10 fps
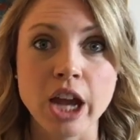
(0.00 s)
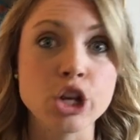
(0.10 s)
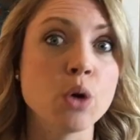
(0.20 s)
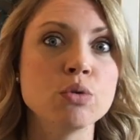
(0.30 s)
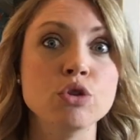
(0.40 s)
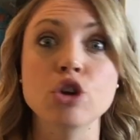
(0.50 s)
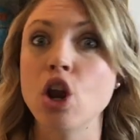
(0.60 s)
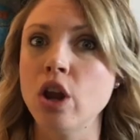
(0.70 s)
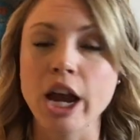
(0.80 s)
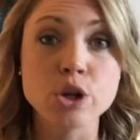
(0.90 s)
I
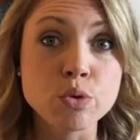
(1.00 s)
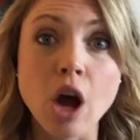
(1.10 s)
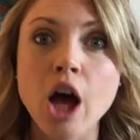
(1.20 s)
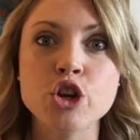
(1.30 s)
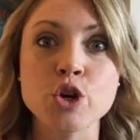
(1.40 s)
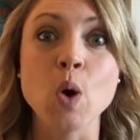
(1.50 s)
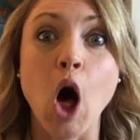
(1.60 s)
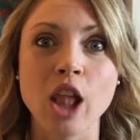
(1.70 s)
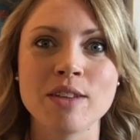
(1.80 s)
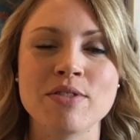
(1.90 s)
do not do
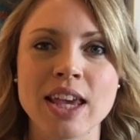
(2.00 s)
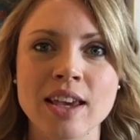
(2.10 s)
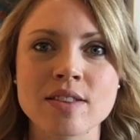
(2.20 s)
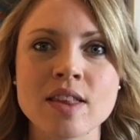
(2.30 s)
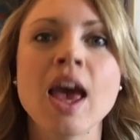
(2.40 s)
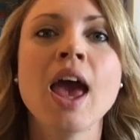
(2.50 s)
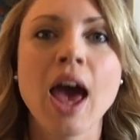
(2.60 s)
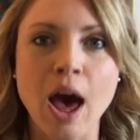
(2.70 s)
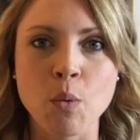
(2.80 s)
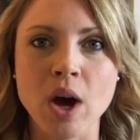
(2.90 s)
all of these
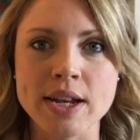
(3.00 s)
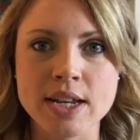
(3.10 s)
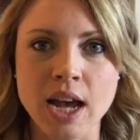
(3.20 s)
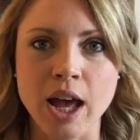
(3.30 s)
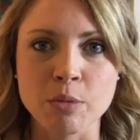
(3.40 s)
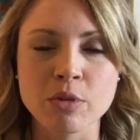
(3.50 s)
at one time.